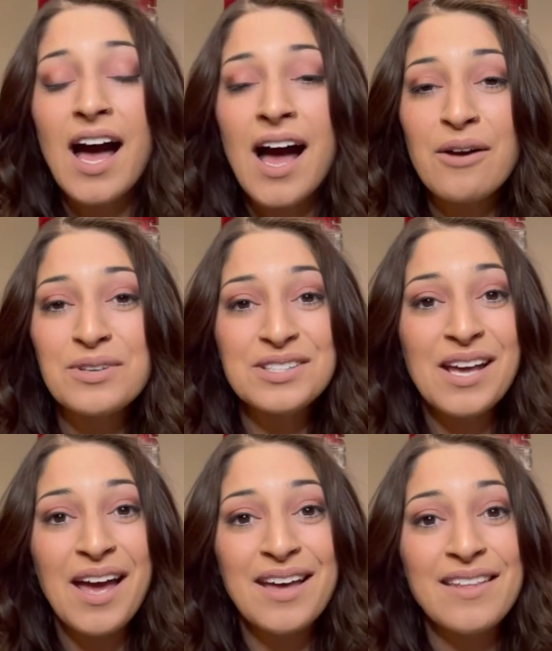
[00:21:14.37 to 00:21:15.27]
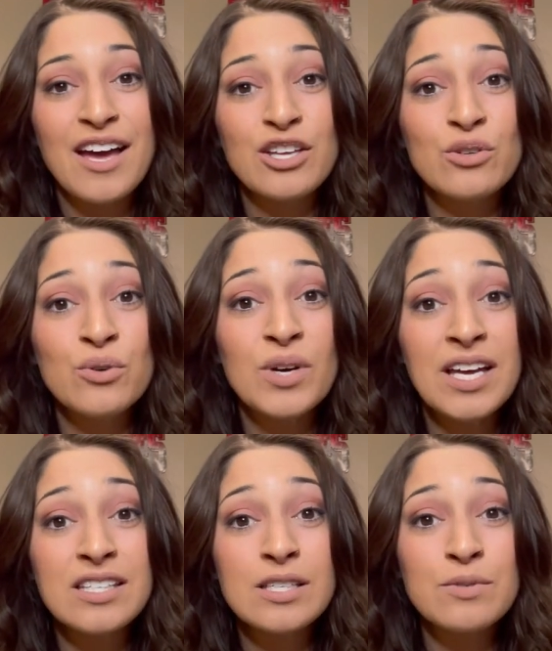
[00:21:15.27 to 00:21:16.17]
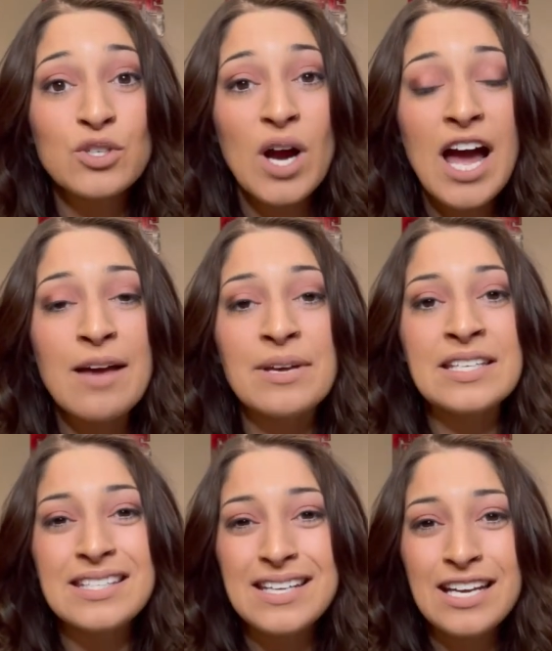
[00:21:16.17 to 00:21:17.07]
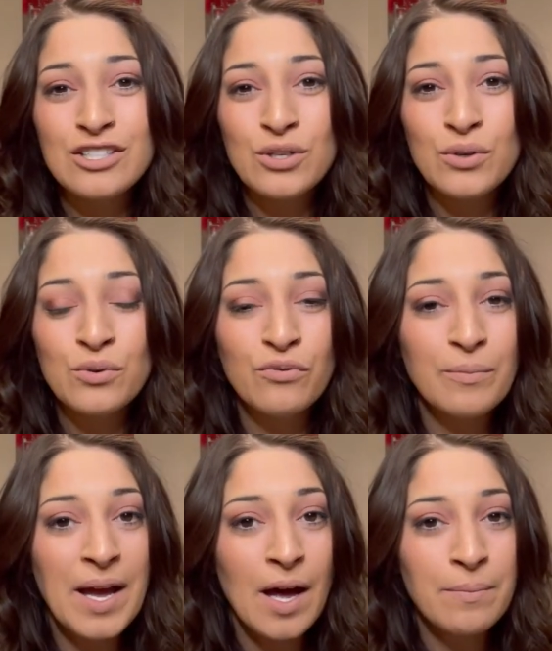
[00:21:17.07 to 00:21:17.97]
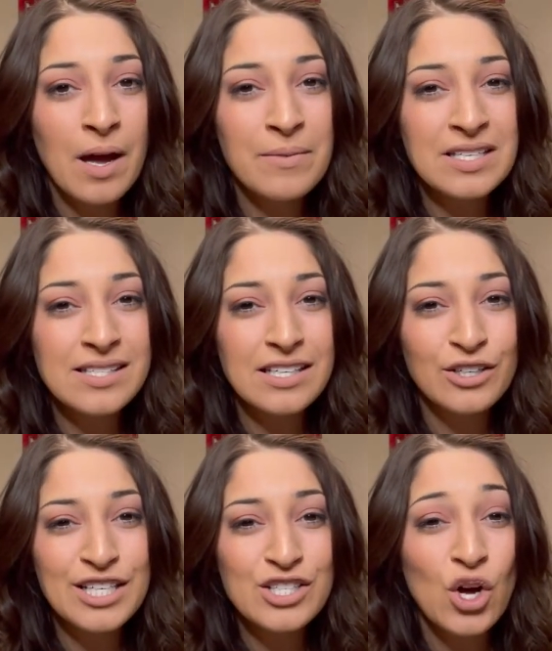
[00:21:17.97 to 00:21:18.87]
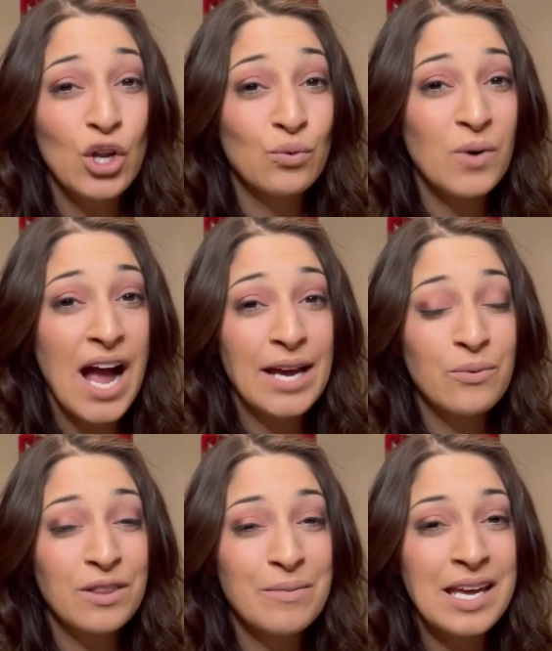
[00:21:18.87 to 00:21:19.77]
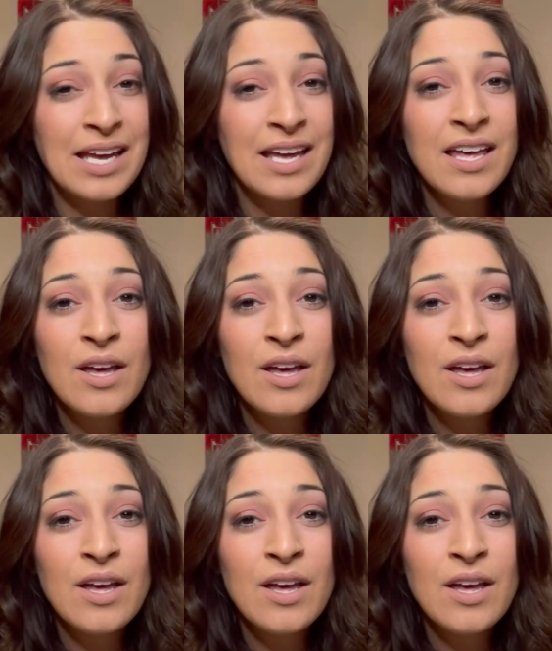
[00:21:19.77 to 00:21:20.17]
I would say that you hit subscribe and stay tuned for my upcoming series called Ride With Me.